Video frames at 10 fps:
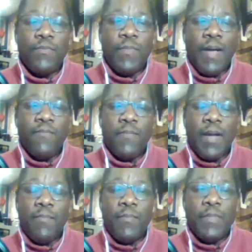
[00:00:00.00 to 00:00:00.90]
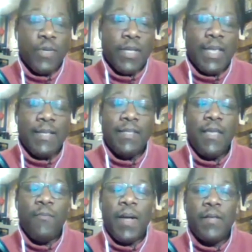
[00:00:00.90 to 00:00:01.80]
my matriculated
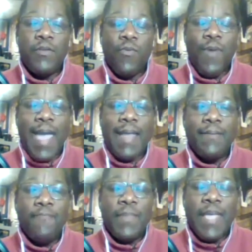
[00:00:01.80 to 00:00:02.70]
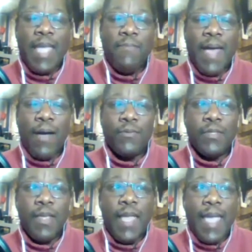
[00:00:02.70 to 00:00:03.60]
there, my undergrad, came out,
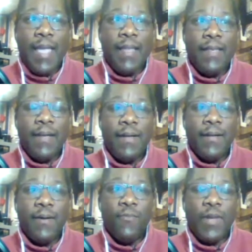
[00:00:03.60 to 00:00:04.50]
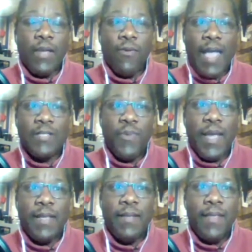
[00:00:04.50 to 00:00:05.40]
and when I
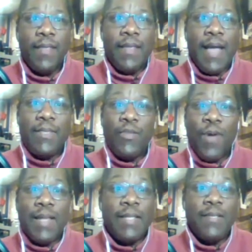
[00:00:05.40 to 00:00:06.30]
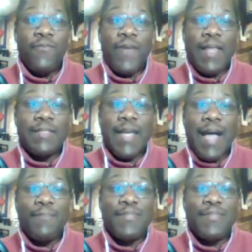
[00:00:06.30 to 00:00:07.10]
graduated, I knew I needed to find a job.